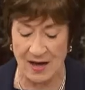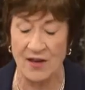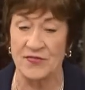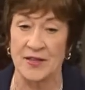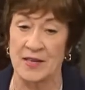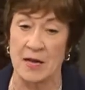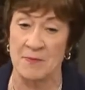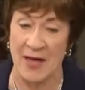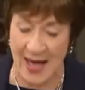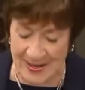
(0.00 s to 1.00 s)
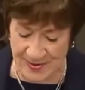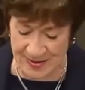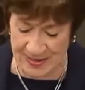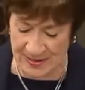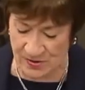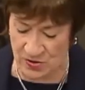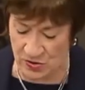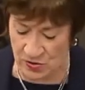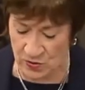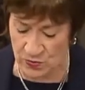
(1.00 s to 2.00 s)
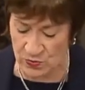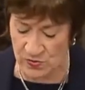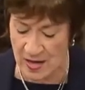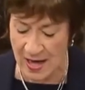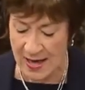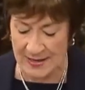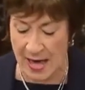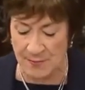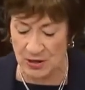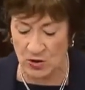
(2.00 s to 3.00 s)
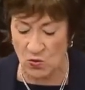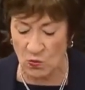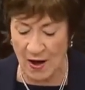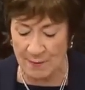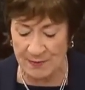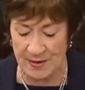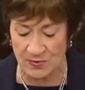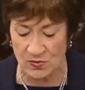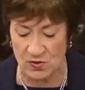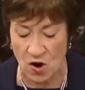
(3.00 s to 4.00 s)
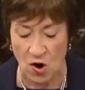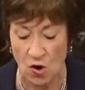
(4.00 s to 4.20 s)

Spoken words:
of the capacity to use chemical weapons